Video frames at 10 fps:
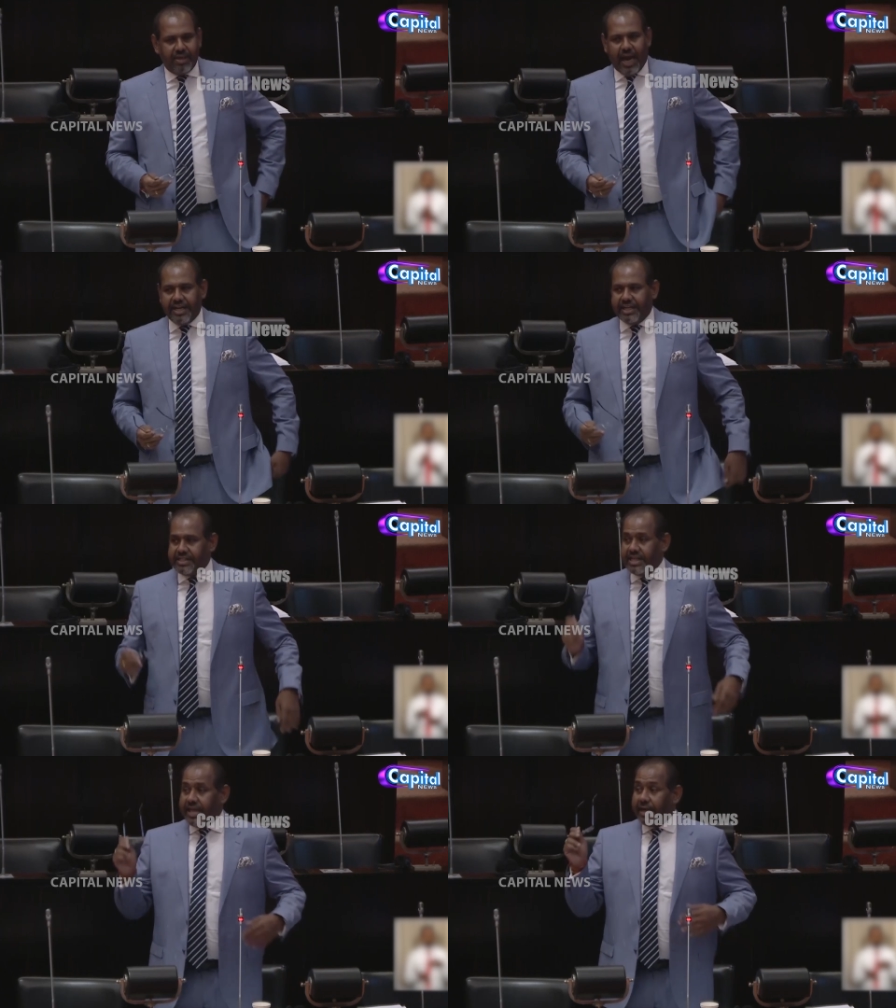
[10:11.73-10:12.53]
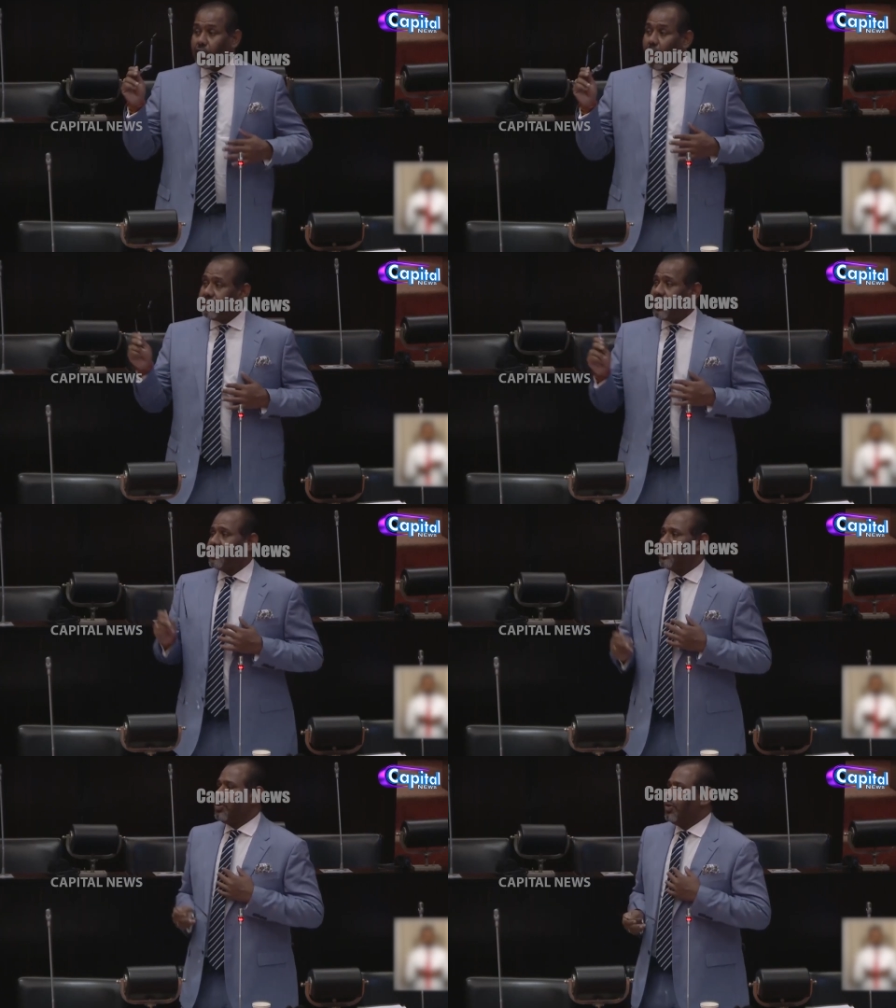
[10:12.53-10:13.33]
And it is in that
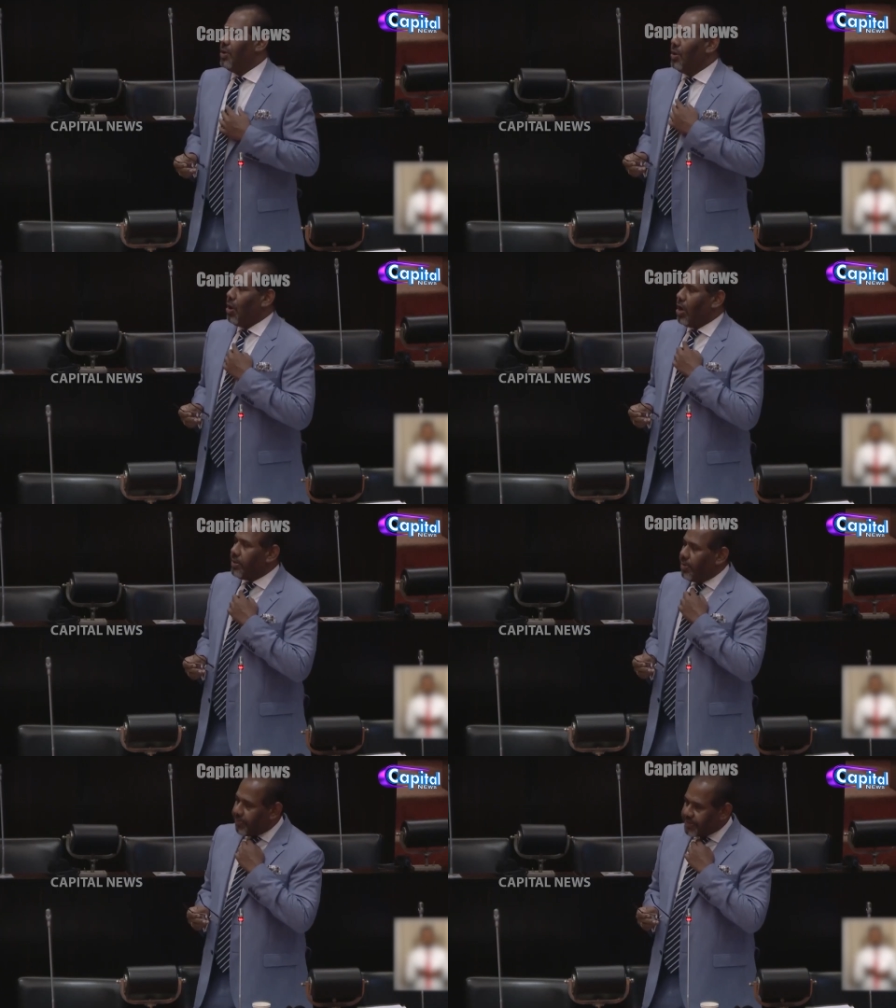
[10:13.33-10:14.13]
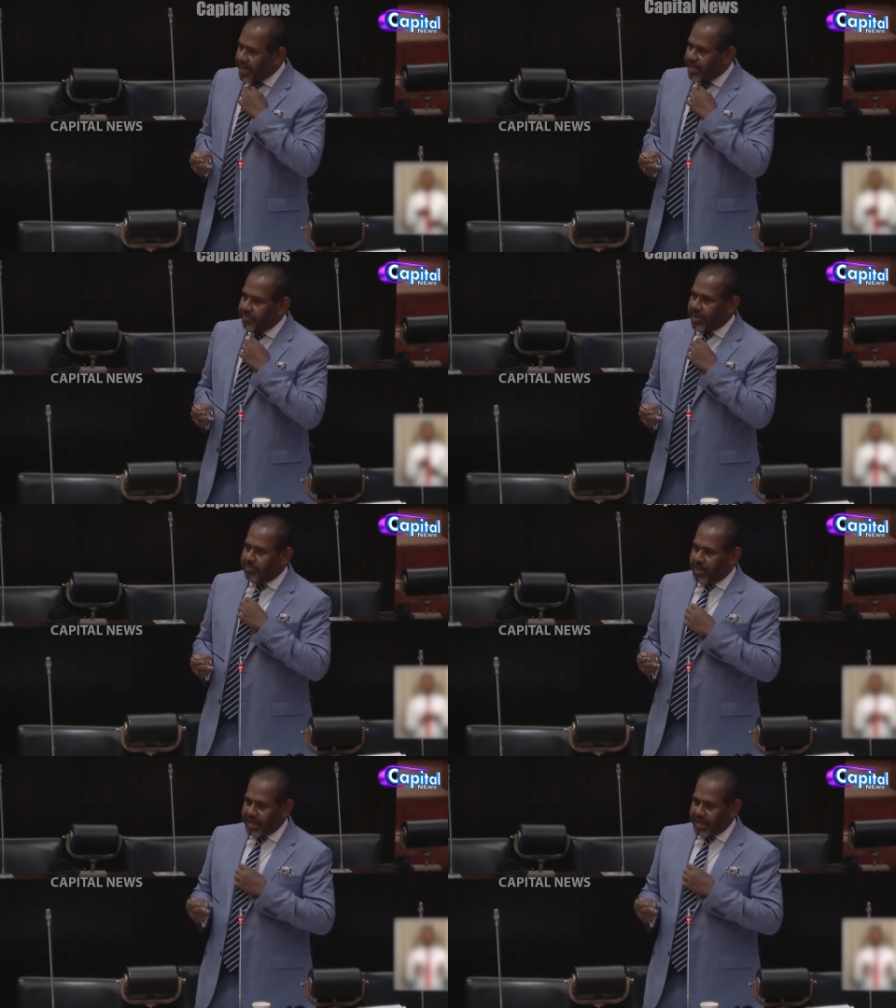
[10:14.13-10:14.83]
context, Honourable Presiding Member,